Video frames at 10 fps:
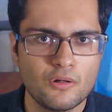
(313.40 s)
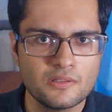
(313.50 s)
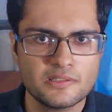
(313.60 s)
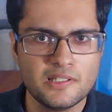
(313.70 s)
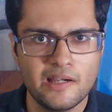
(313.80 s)

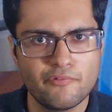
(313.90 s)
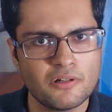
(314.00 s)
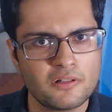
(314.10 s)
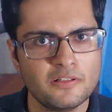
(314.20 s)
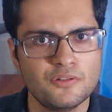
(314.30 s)
honestly, I
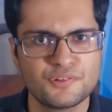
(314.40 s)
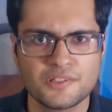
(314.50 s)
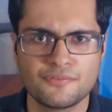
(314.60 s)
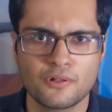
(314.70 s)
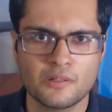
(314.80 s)
wouldn't really use
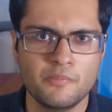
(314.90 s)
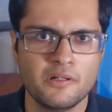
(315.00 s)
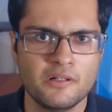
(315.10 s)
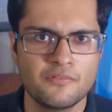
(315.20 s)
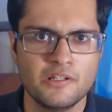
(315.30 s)
this for
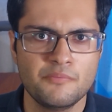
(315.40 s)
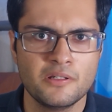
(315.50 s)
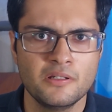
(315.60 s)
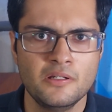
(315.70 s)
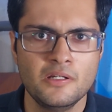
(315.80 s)
competitive
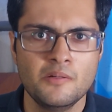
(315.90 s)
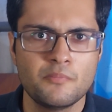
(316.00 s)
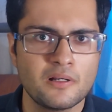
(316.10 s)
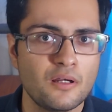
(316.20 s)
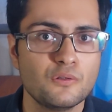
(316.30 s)
gaming,
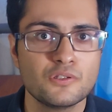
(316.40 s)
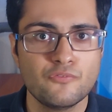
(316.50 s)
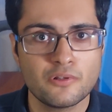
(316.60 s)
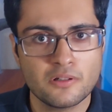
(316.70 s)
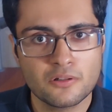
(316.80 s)
but I also
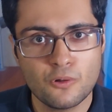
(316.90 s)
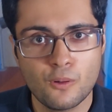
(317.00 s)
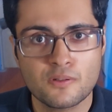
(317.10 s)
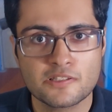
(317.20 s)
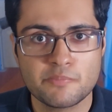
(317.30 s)
wouldn't go
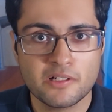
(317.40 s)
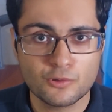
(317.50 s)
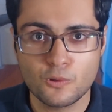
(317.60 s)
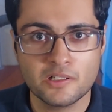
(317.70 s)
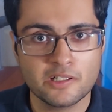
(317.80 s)
out and spend
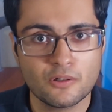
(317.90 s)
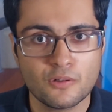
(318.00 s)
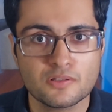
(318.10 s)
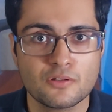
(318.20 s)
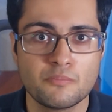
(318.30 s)

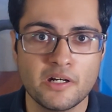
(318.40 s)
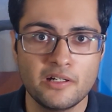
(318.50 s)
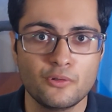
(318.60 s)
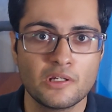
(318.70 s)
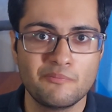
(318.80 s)
$200 on a brand
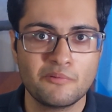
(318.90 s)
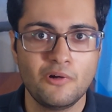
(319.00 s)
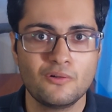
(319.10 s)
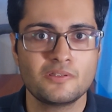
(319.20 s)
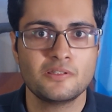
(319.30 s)
new gaming
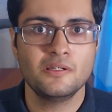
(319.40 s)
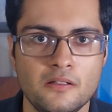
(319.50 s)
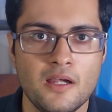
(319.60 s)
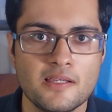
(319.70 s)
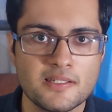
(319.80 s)
mouse.
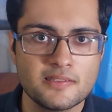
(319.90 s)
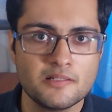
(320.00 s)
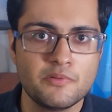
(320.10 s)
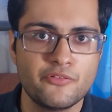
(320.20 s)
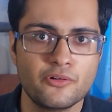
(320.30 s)
As I
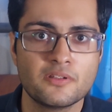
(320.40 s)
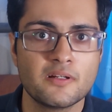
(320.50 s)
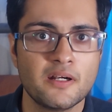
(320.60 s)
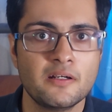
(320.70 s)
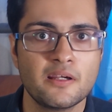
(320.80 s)
said before, the
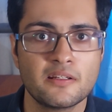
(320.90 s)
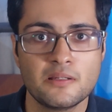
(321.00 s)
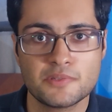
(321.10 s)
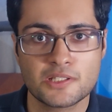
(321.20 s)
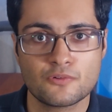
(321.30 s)
Red Dragon
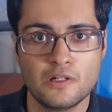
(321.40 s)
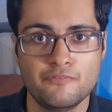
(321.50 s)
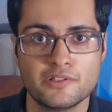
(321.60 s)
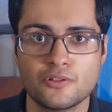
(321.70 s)
M612, which